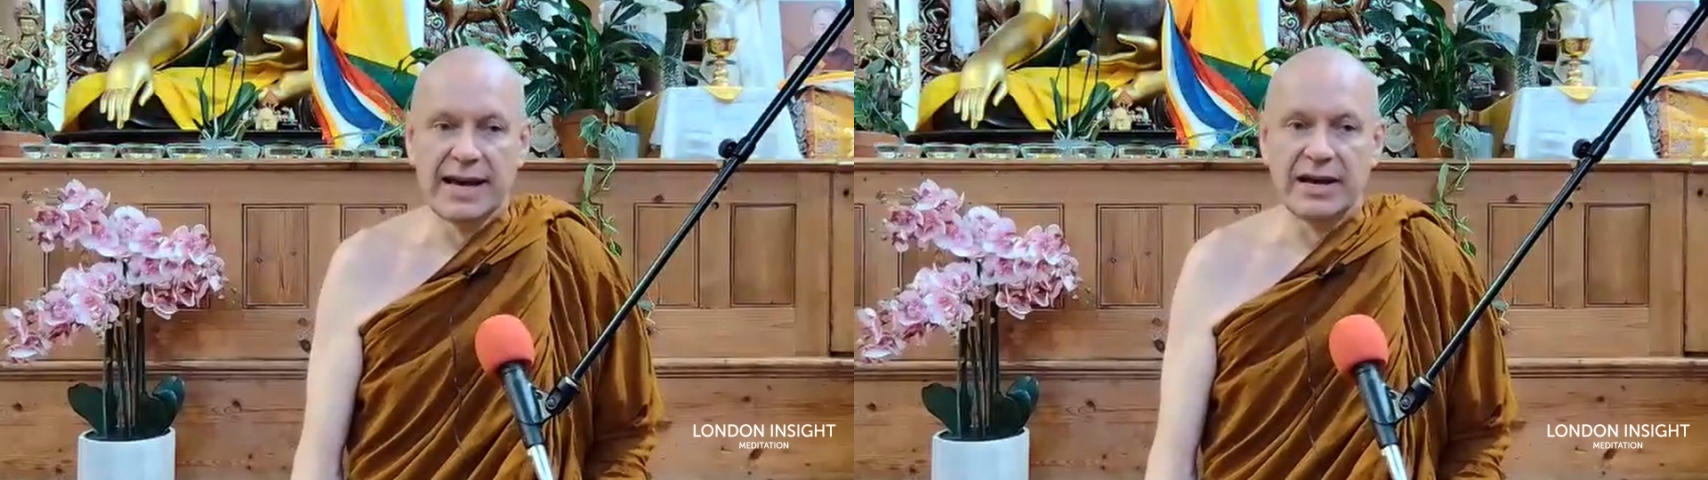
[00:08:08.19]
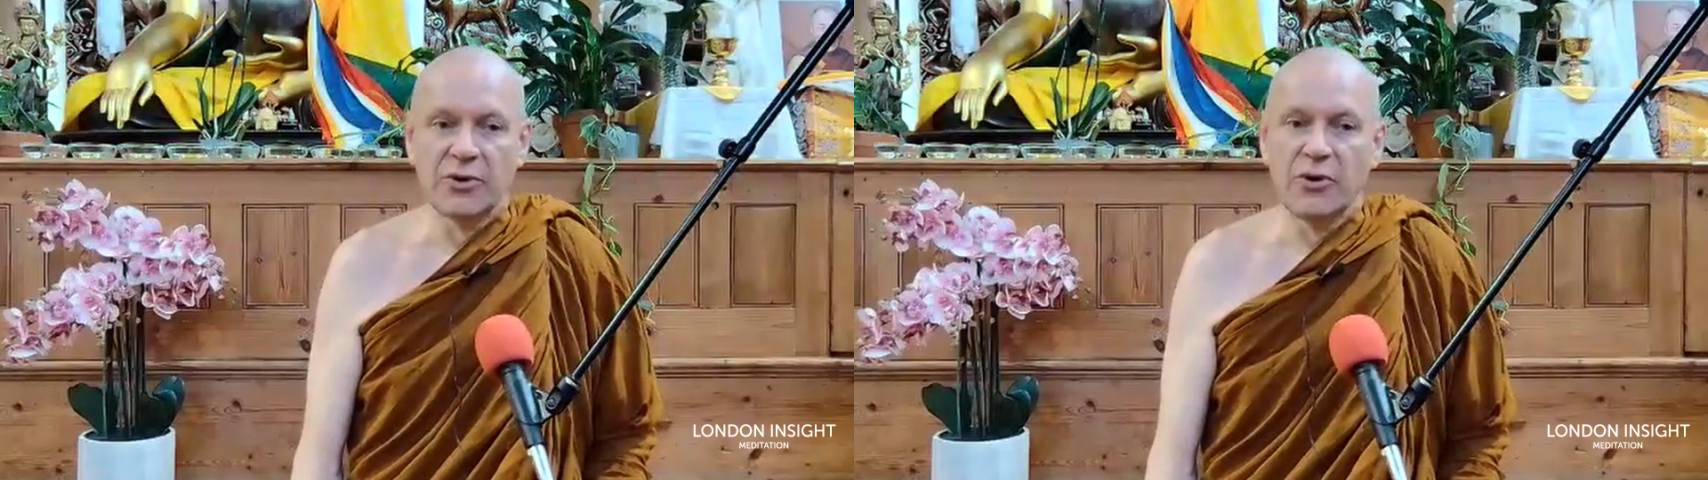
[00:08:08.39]

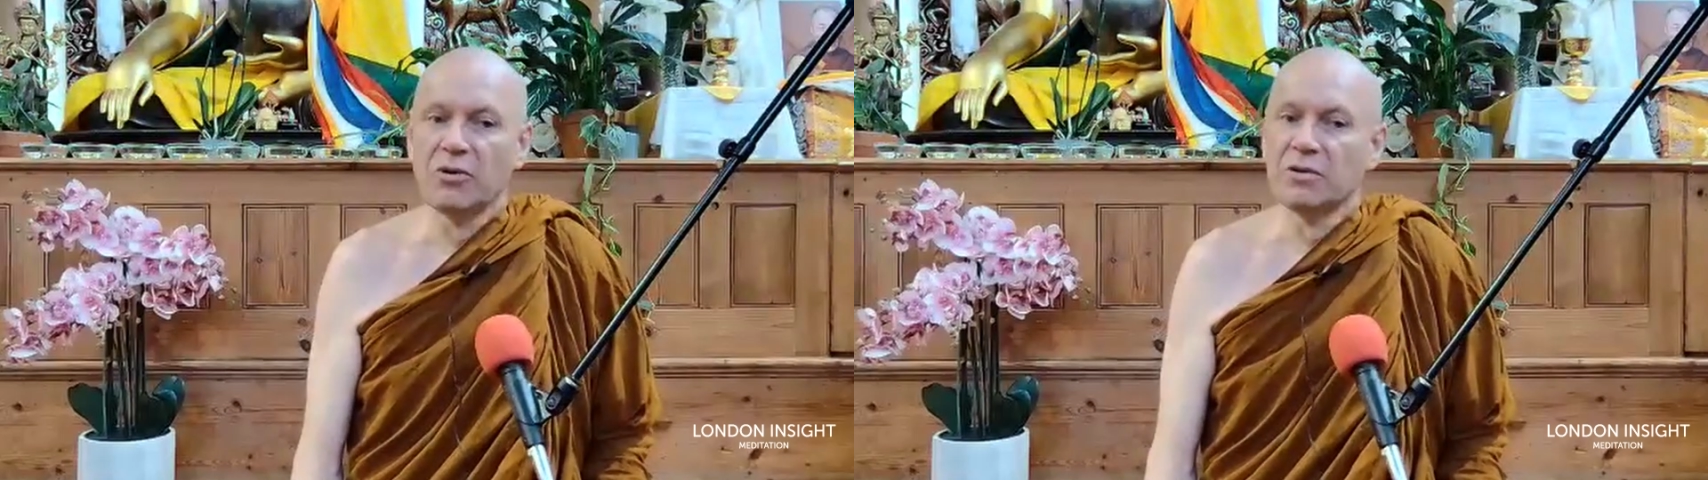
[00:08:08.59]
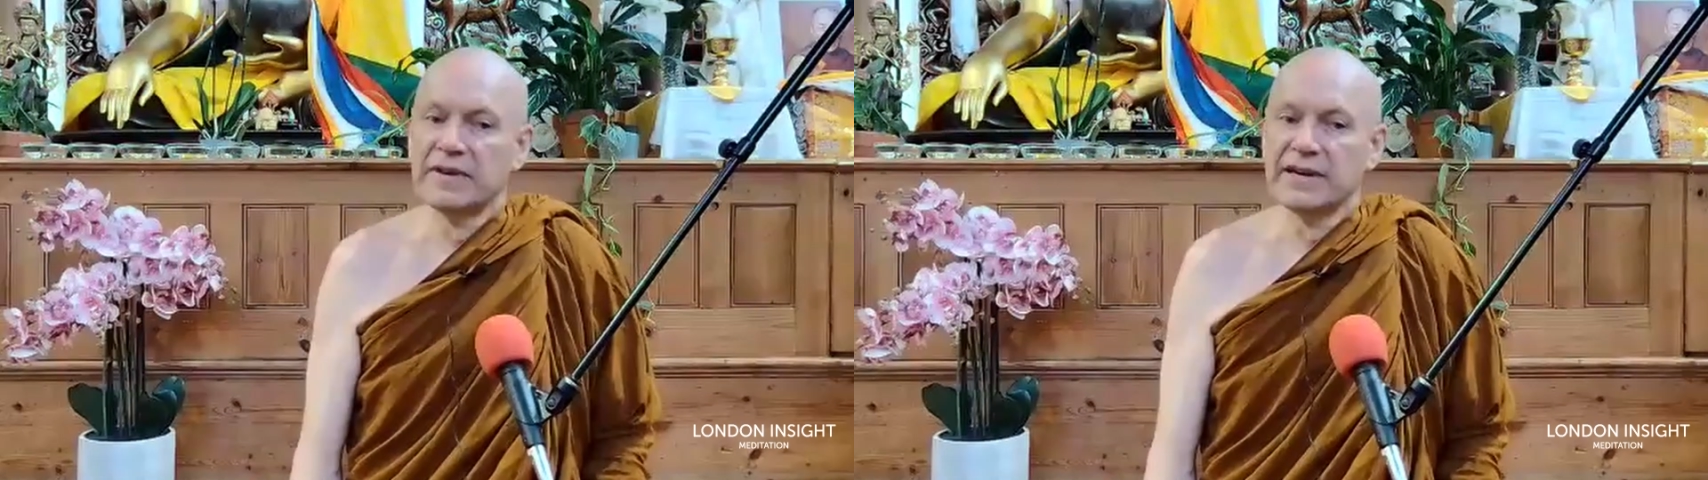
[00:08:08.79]
And
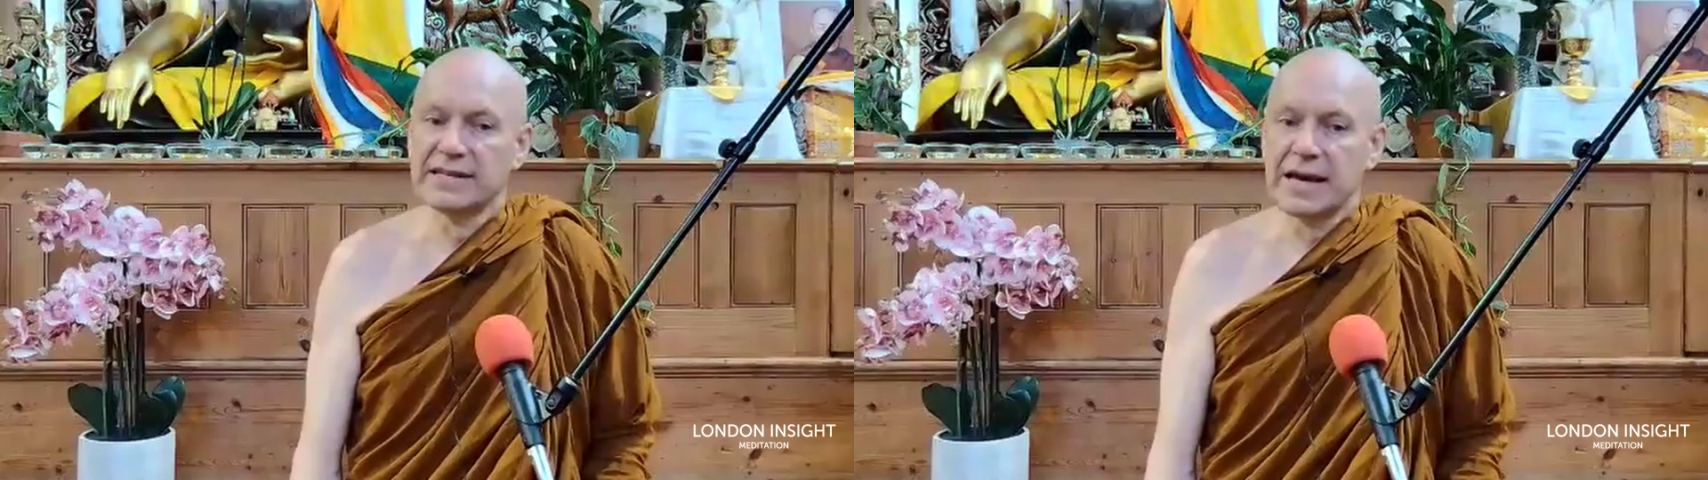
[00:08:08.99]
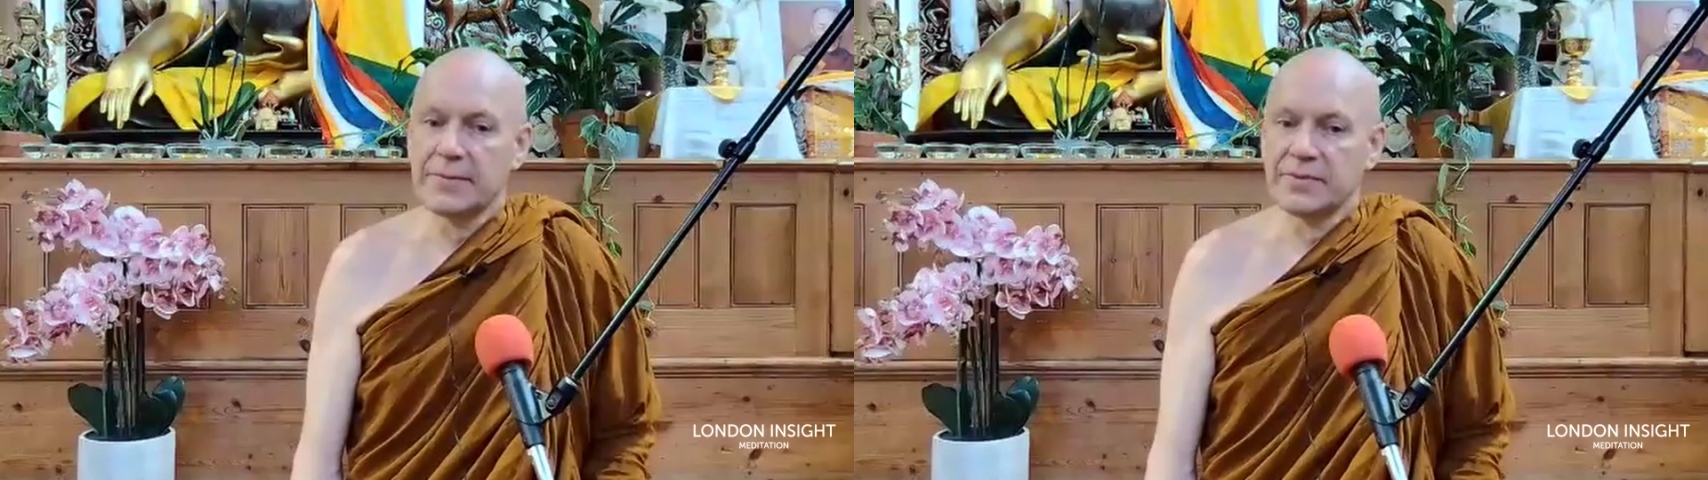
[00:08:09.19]
all of
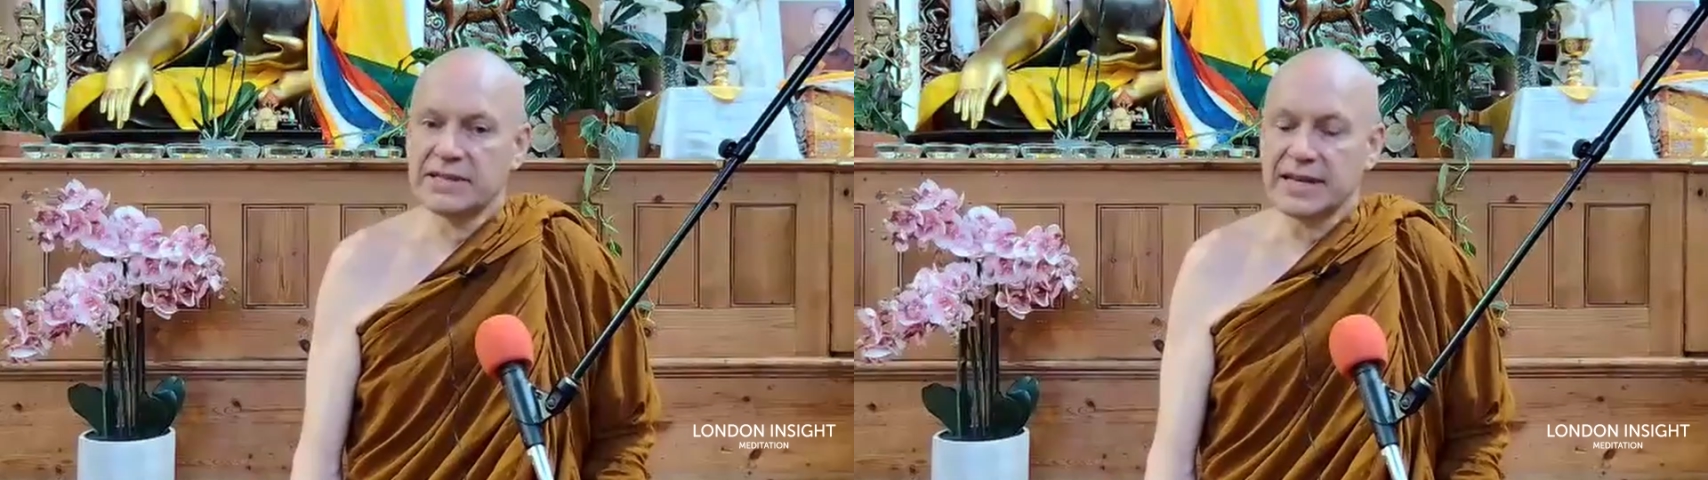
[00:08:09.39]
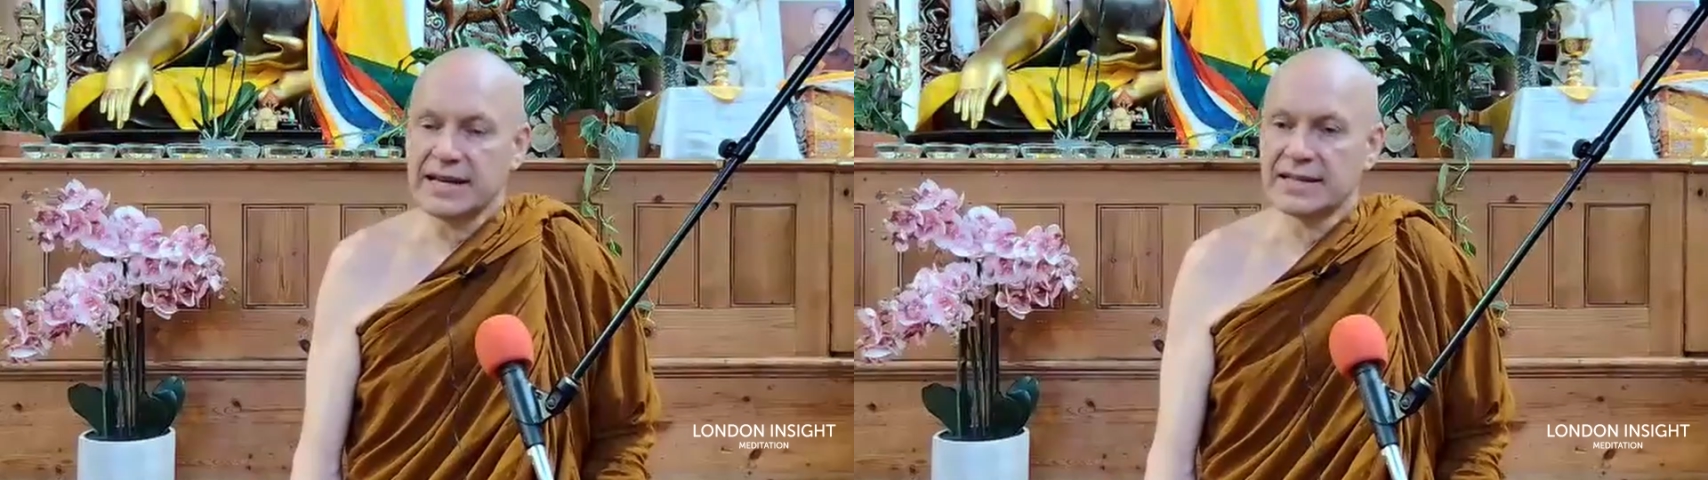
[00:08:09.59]
this
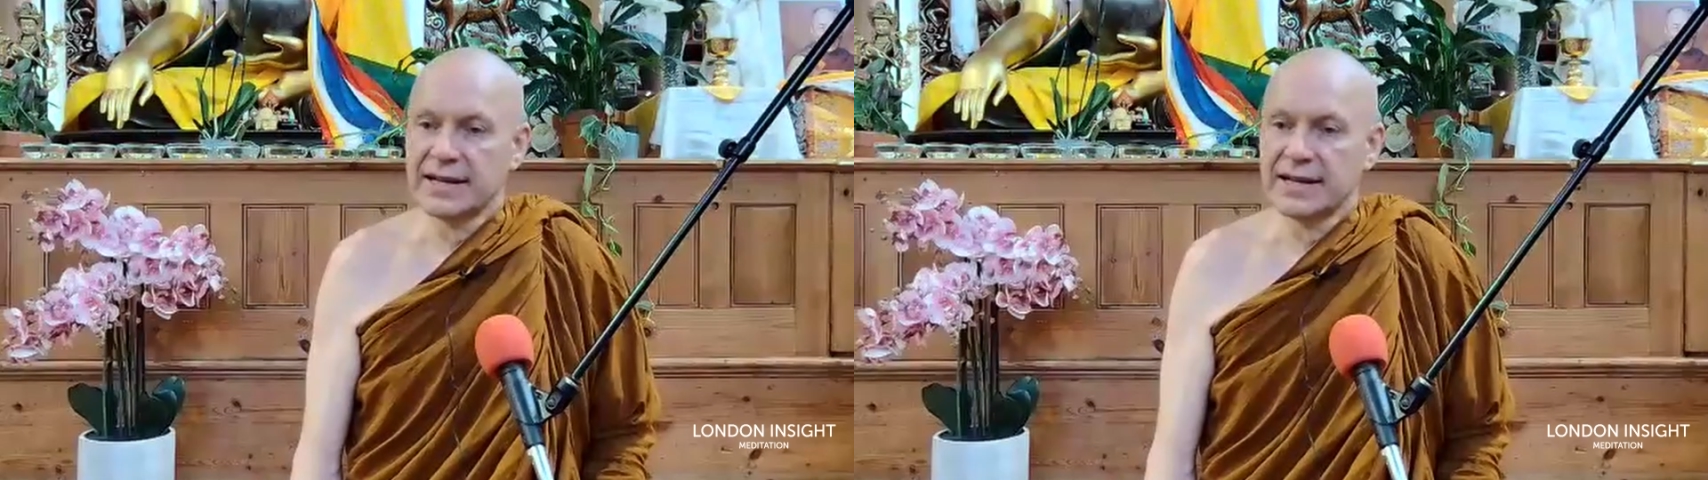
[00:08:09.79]
happens as a